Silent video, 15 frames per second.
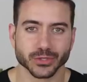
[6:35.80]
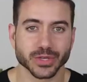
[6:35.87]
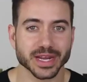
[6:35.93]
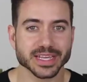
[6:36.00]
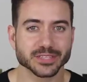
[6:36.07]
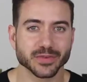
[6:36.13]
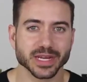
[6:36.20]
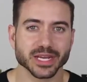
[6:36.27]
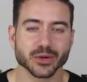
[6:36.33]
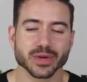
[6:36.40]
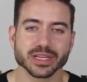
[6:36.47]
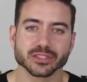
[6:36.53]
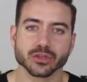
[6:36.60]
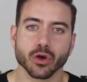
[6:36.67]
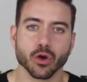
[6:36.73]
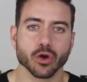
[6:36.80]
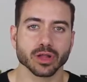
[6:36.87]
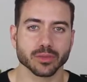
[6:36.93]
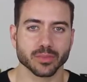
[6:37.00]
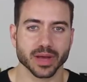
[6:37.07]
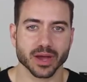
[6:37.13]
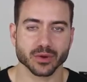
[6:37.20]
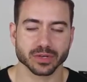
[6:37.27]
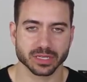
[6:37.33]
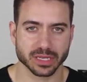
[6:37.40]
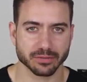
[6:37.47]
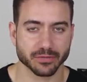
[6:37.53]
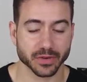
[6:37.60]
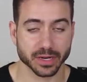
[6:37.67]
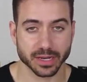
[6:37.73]
So today's video is all about
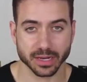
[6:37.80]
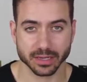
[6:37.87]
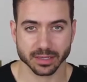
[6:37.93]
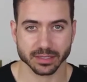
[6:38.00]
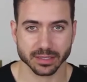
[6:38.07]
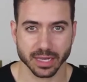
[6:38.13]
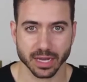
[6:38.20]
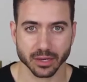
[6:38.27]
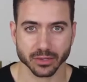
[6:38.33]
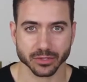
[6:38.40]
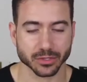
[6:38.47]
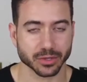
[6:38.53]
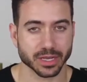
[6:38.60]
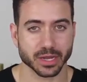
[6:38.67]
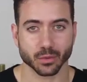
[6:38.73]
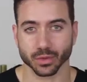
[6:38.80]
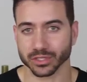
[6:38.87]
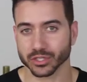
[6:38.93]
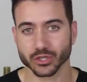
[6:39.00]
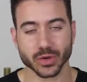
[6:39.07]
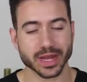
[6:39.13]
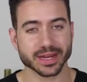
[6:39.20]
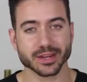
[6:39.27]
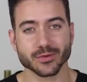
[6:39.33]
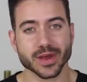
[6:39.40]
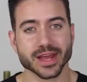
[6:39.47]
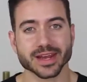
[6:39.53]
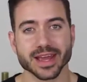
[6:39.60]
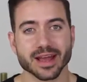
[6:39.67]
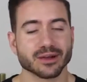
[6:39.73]
different hairstyles, okay? What's trending
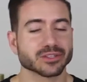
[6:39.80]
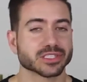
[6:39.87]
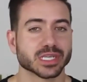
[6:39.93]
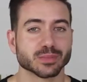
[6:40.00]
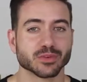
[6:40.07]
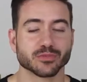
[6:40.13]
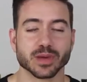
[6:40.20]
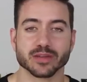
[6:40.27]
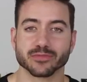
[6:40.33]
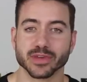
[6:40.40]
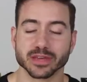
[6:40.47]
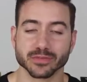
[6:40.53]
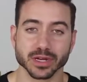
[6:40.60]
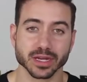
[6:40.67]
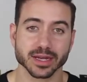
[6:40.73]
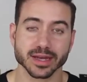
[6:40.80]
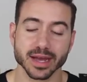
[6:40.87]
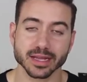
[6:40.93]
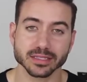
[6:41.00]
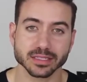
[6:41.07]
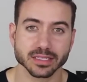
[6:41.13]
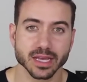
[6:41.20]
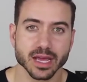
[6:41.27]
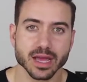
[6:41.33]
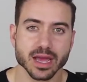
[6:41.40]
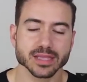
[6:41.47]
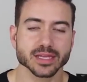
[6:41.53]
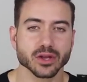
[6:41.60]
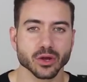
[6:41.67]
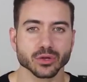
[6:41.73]
right now, some of my favorite cuts,
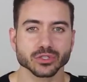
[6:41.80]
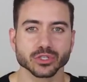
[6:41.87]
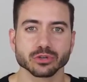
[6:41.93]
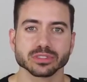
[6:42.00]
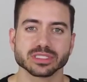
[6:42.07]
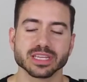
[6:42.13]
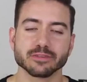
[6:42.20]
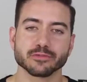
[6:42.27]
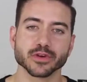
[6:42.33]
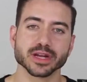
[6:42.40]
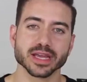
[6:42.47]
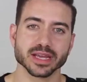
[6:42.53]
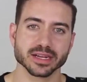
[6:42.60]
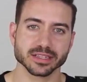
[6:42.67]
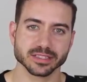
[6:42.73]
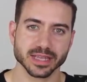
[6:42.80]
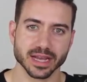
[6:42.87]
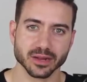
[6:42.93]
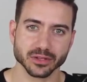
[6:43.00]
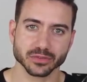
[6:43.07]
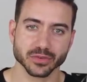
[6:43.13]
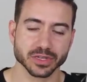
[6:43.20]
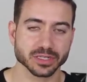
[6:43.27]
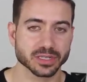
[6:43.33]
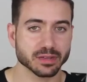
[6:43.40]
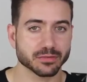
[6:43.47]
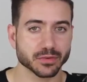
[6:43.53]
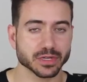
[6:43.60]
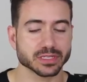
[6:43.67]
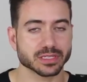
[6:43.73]
and then also different hairstyles for
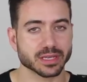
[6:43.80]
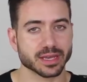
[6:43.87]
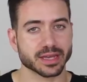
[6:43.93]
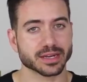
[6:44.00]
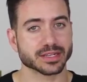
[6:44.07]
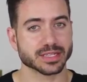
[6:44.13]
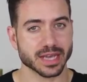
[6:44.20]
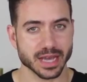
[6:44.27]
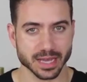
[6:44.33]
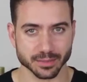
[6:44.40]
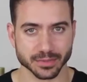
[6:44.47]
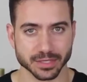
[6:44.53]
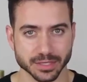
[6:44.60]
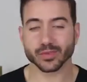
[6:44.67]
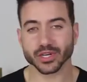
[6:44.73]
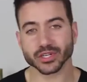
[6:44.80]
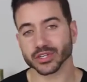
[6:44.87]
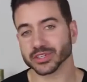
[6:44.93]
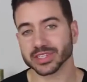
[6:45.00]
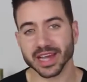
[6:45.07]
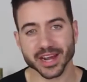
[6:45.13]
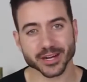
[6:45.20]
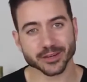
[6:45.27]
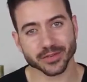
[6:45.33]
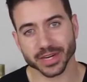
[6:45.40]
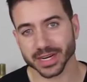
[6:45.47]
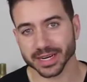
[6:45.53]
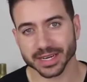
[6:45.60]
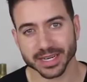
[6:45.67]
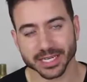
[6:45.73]
different hair types. Maybe you're just tired of
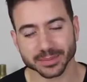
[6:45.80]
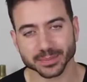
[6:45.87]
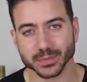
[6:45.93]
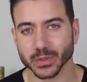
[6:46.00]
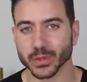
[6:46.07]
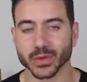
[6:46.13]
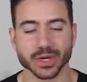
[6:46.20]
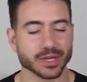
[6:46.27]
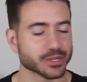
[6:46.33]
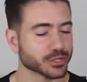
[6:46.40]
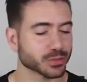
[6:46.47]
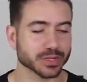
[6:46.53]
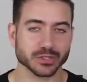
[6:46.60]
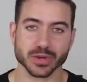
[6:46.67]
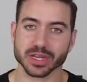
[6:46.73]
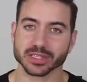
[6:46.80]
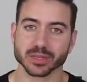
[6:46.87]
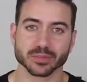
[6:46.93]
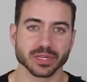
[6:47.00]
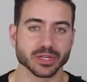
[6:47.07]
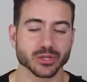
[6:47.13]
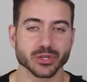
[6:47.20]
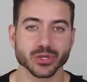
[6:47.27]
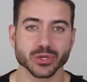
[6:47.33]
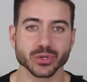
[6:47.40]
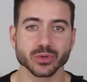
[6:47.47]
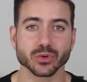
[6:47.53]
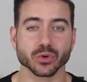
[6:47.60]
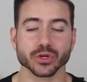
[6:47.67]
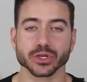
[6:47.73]
your haircut, or you just wanna try something
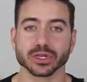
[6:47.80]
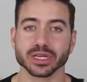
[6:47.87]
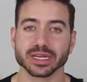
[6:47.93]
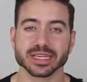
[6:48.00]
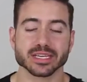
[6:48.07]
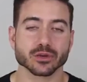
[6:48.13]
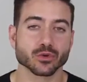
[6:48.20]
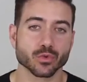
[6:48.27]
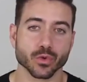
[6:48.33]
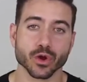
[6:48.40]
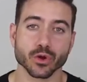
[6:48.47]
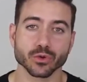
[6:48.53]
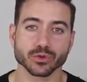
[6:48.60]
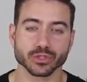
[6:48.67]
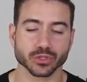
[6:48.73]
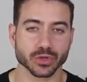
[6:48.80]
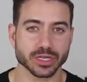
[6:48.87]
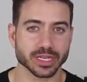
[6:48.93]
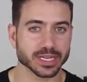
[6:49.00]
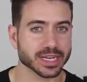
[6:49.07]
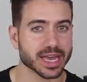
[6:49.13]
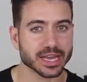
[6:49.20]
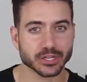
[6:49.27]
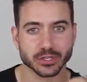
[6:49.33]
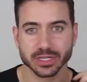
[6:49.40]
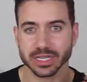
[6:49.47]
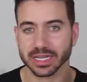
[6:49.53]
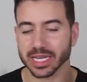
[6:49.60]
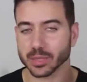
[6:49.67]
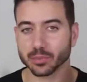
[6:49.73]
new, or you're letting it grow so you can
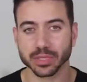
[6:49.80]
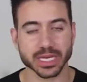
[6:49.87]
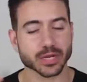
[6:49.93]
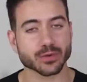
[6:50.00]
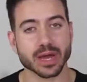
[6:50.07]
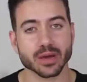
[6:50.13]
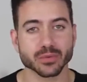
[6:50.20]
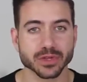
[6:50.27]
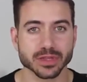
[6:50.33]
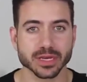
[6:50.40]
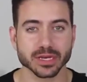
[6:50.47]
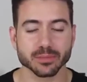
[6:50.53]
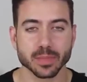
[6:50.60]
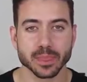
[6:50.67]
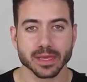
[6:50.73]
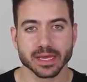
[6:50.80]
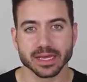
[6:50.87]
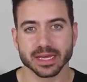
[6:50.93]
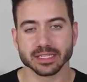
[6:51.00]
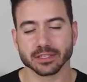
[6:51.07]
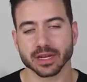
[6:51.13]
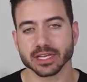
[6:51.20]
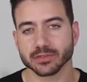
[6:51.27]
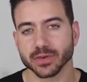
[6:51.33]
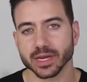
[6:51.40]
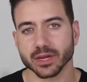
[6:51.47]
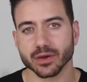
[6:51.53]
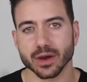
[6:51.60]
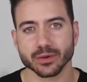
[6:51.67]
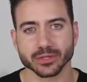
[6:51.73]
actually like play around with it. In today's
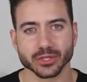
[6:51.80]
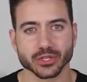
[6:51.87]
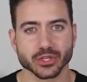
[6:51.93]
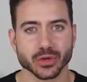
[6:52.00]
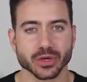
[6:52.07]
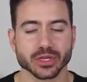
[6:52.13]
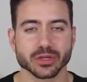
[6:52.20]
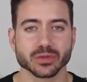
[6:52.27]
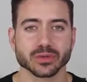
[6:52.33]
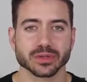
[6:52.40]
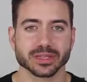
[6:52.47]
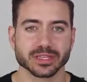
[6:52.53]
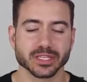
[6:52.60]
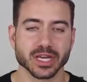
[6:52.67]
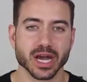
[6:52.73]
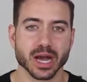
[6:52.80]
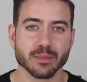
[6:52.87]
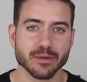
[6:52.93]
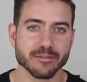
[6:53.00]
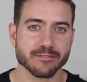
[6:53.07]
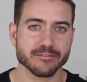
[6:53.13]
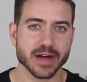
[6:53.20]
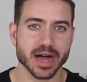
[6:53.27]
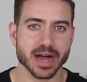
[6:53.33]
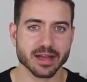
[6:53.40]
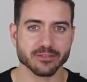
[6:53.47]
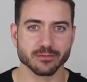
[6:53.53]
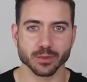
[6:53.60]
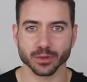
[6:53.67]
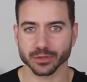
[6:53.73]
video, I wanted to show you the top
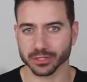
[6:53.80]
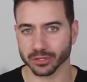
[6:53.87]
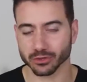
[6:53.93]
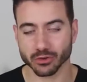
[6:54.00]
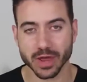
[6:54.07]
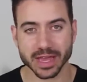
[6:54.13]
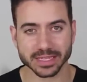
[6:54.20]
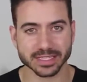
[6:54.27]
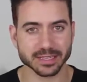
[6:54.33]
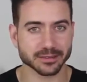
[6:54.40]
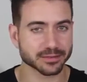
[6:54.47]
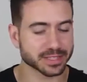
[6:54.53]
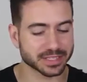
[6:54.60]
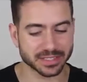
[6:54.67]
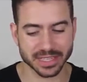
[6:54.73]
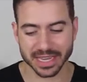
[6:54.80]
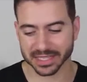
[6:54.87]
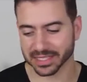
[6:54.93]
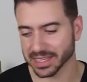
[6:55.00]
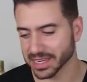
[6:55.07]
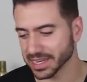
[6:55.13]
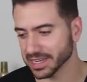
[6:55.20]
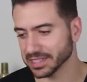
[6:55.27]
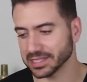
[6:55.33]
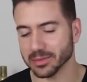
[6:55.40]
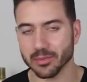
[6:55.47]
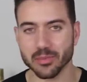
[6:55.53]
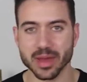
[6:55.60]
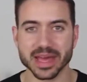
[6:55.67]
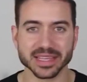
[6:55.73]
5 most attractive, the sexiest,
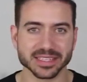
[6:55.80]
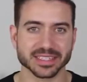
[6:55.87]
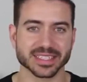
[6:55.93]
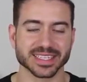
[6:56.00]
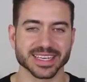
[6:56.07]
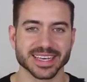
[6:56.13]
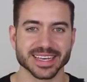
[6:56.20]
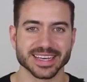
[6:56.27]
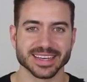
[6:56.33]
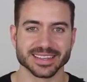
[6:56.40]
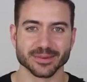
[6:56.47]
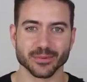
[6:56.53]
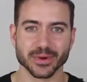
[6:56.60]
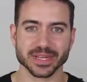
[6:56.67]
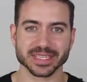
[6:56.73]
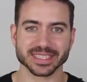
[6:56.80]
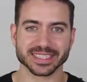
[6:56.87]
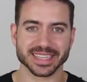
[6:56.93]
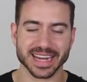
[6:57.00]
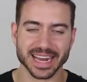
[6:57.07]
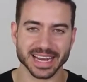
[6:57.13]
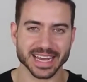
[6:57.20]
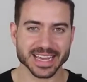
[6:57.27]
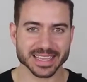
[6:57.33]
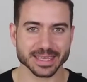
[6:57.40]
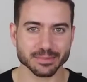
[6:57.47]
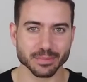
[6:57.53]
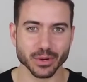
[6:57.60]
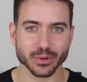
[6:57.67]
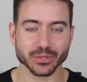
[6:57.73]
the best, the ones that I like
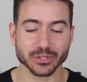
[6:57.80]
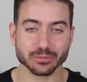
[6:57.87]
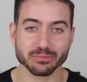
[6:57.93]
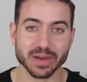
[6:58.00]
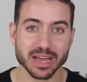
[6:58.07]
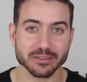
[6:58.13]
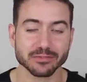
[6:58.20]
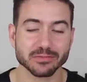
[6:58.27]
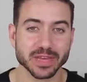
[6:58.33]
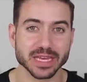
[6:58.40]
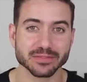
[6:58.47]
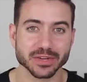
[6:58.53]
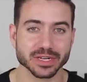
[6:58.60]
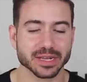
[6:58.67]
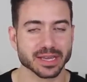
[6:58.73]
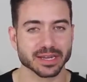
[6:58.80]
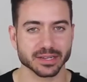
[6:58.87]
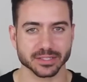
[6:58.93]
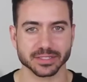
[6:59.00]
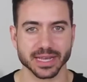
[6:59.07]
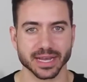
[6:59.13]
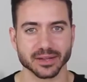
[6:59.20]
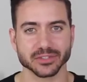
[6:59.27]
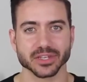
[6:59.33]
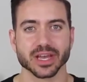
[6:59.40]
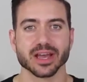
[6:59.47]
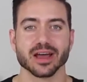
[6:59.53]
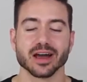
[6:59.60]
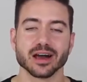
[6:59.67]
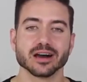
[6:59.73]
the most, my favorite hairstyles
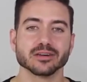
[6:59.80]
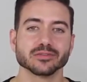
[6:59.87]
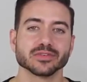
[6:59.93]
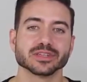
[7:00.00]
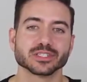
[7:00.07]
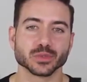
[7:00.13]
of